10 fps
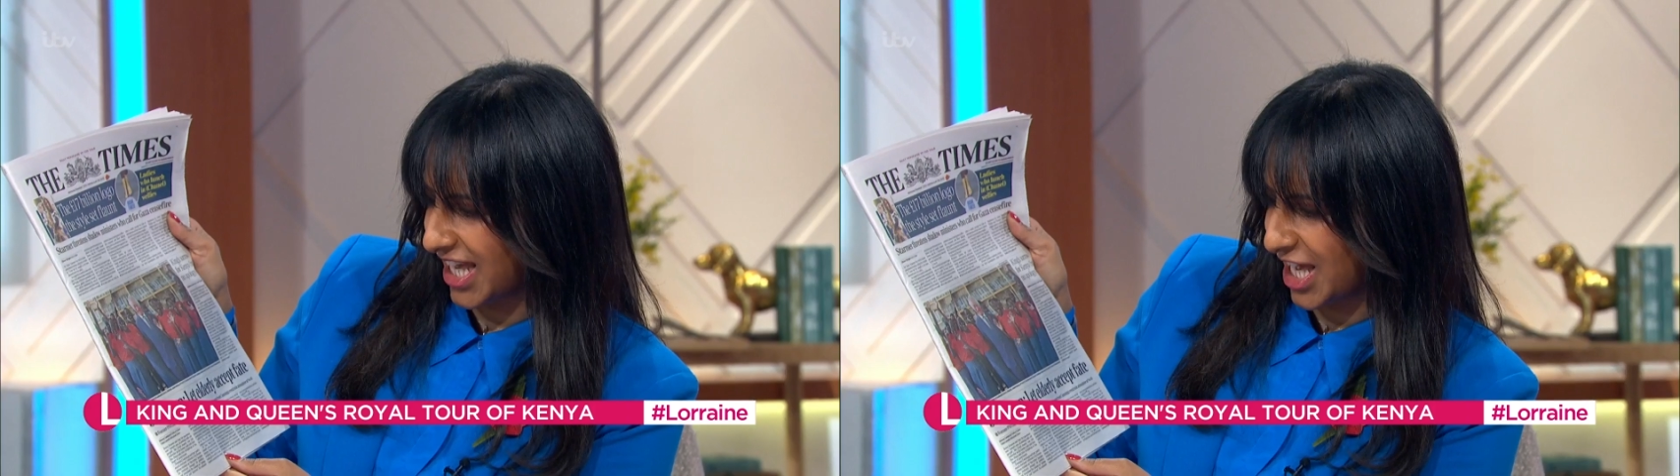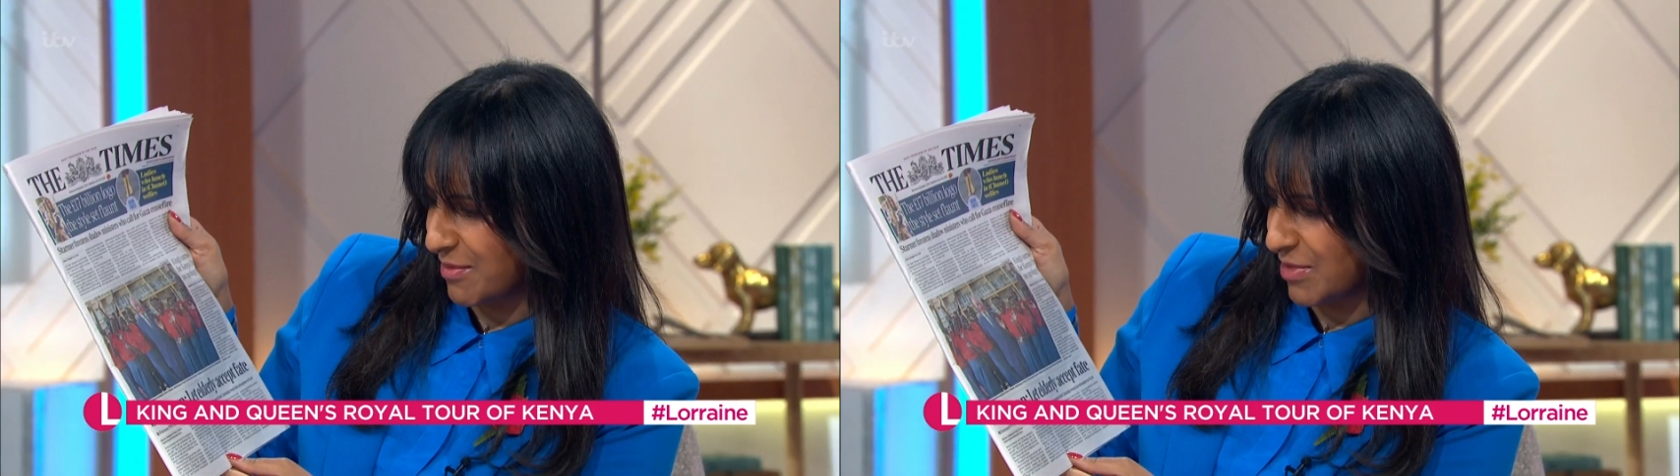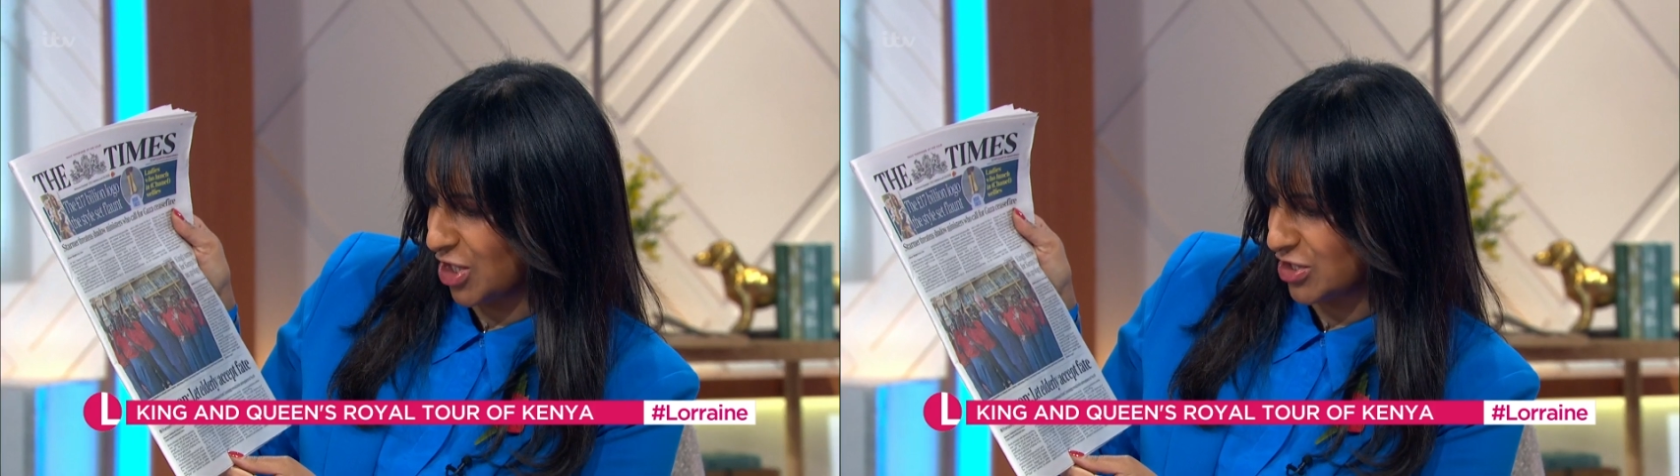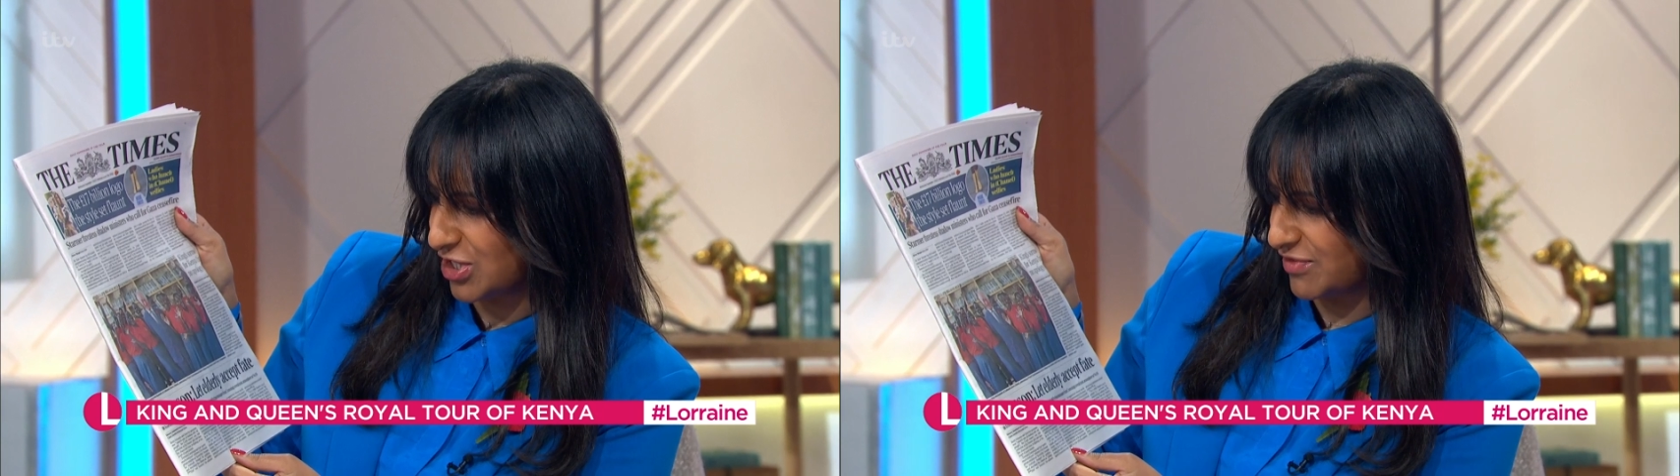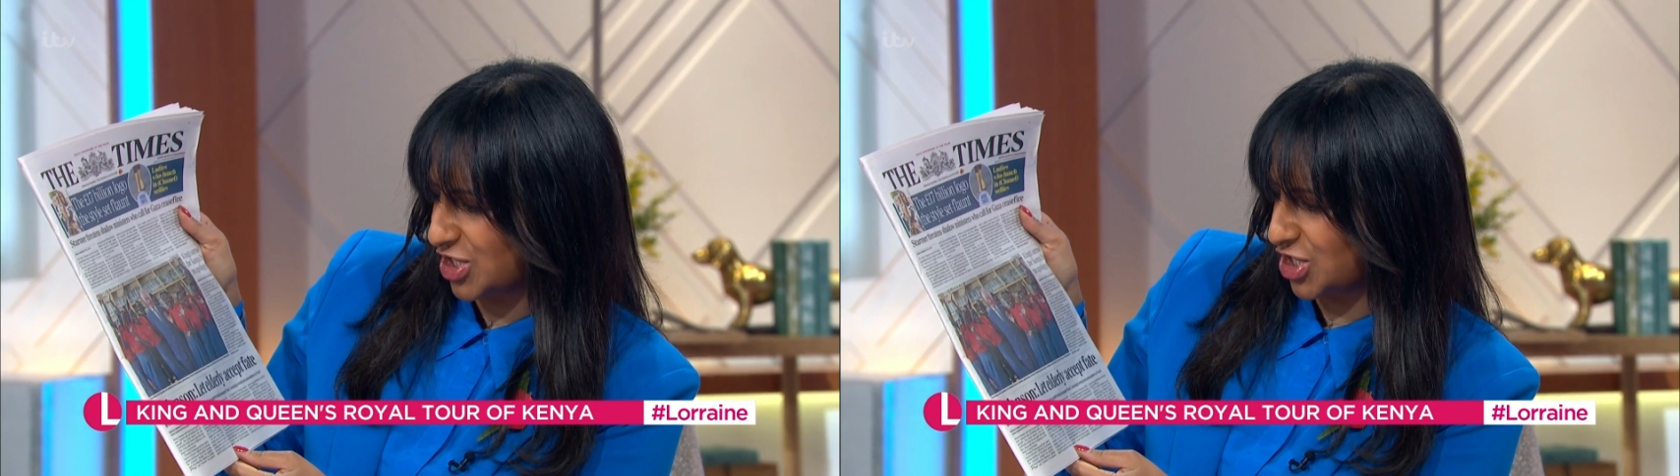lots
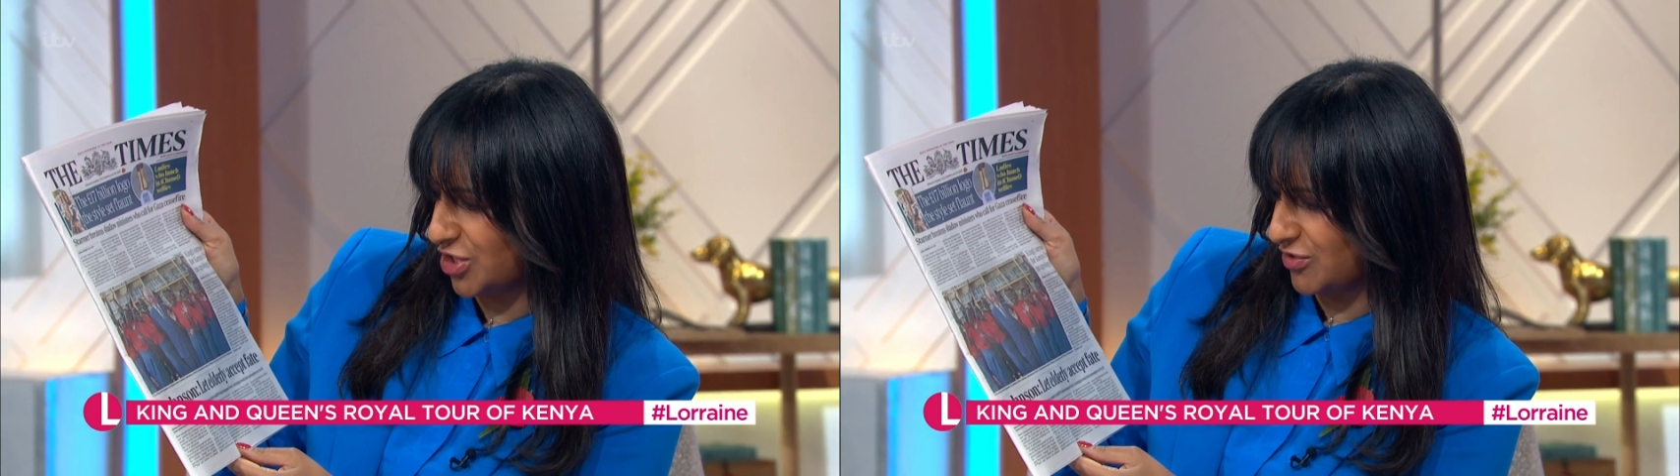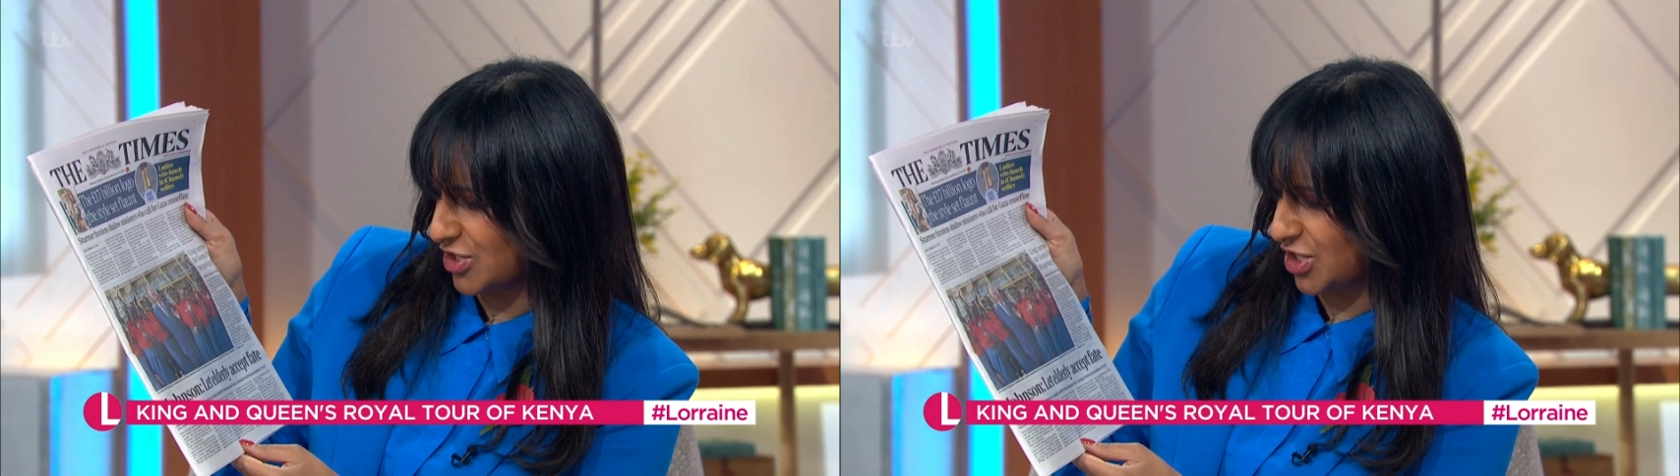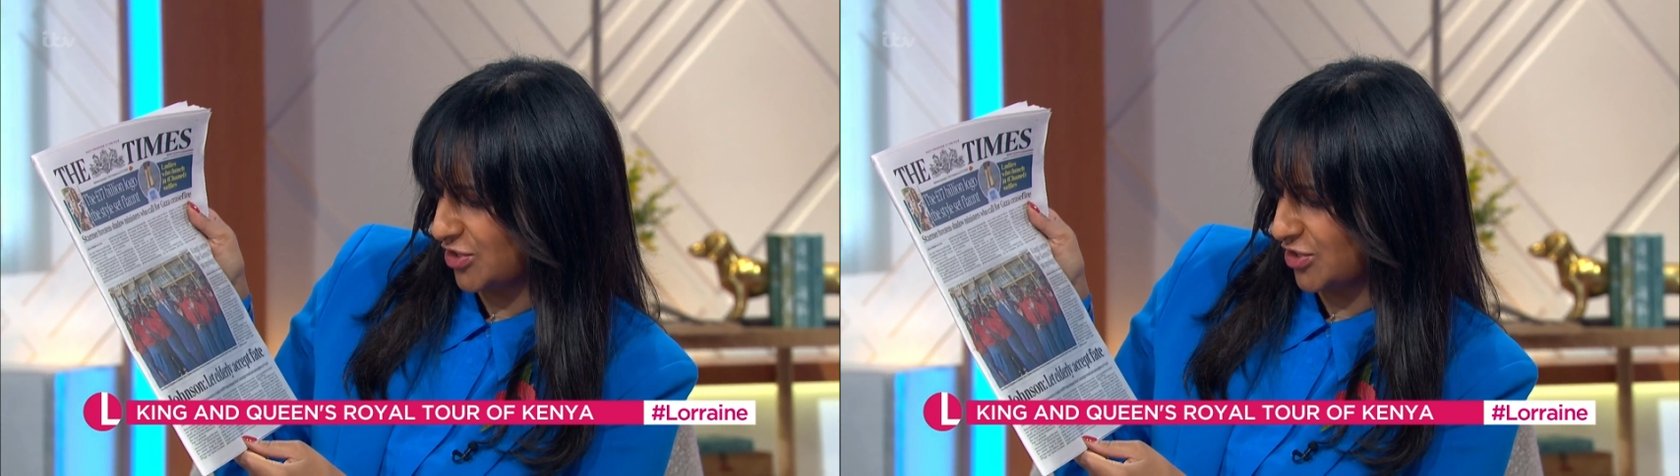of students